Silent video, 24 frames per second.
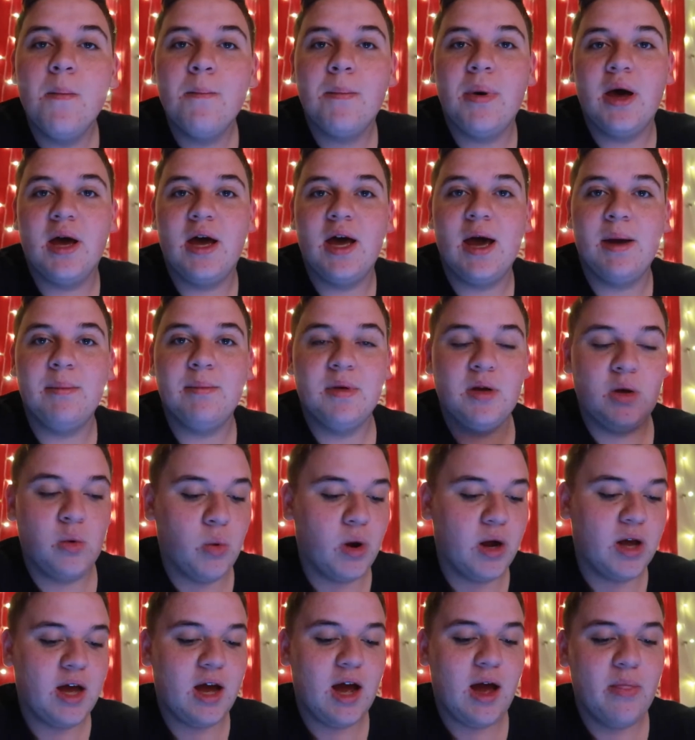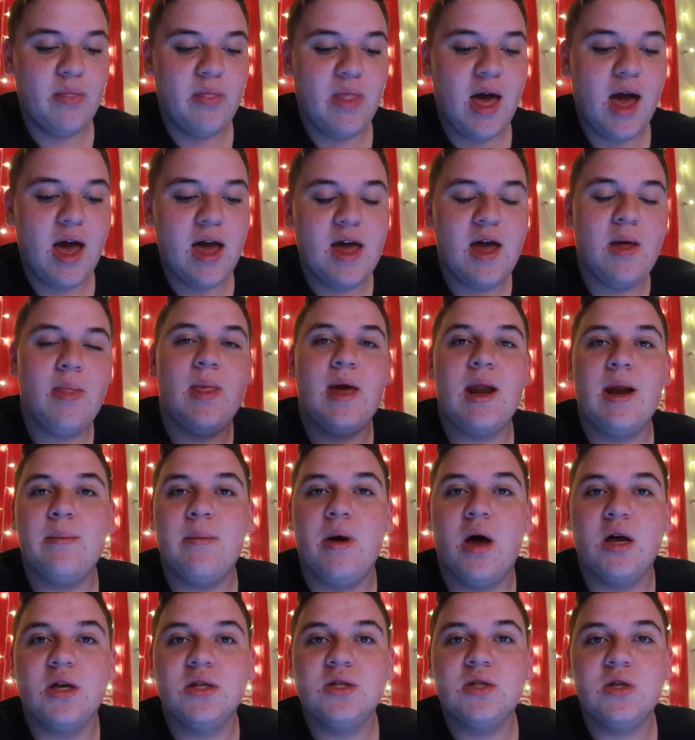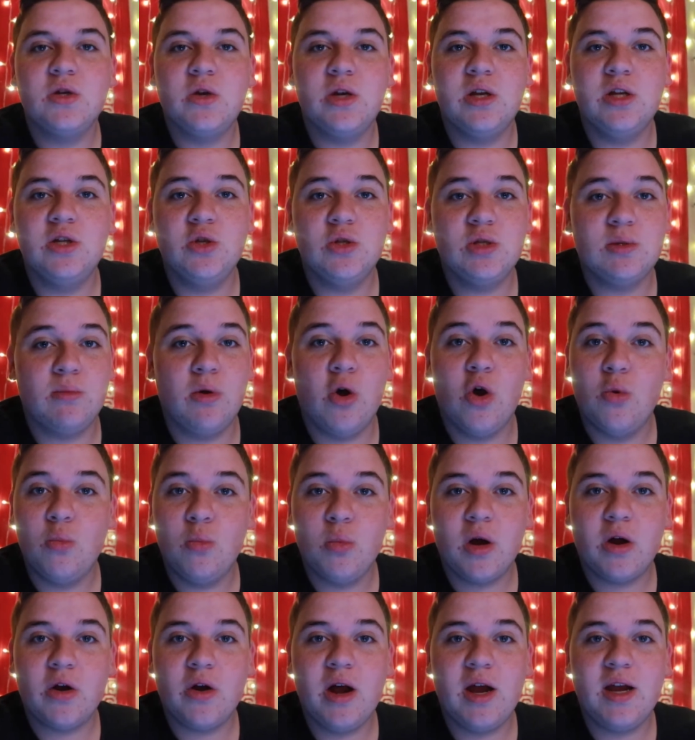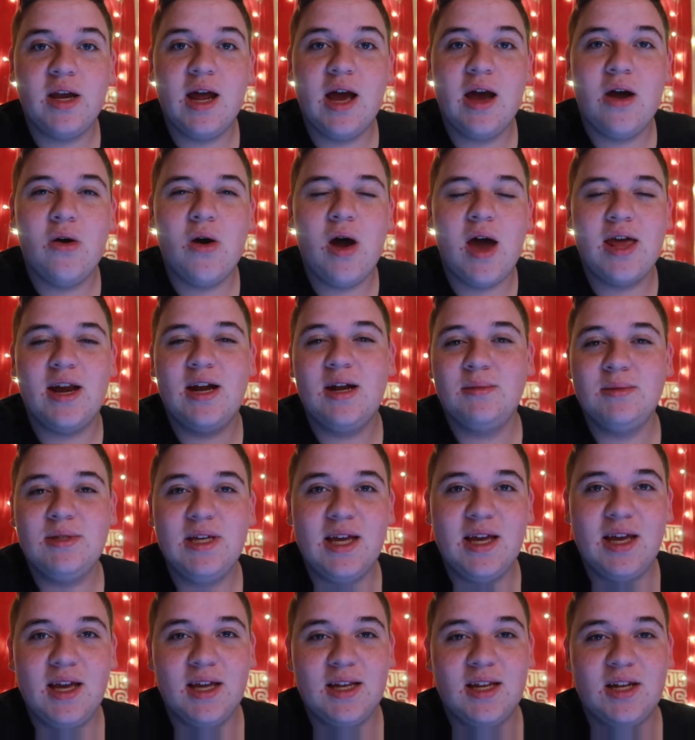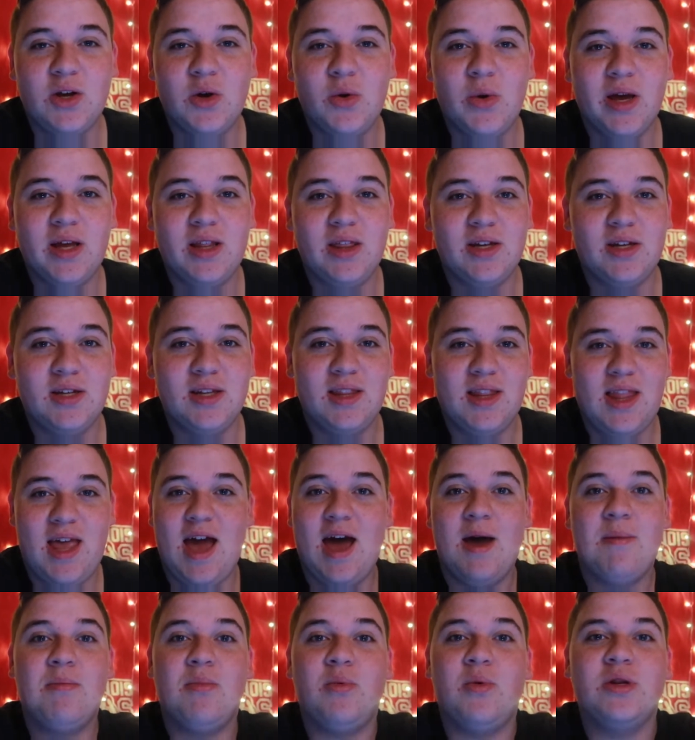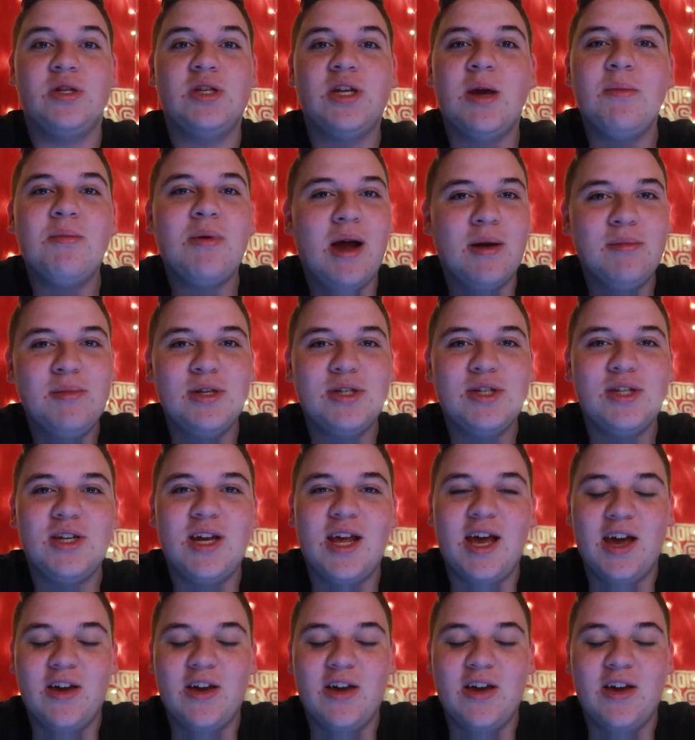But I'm working on that and then I'm also going to do some homework right now. I ended up taking a quick little nap, which I probably shouldn't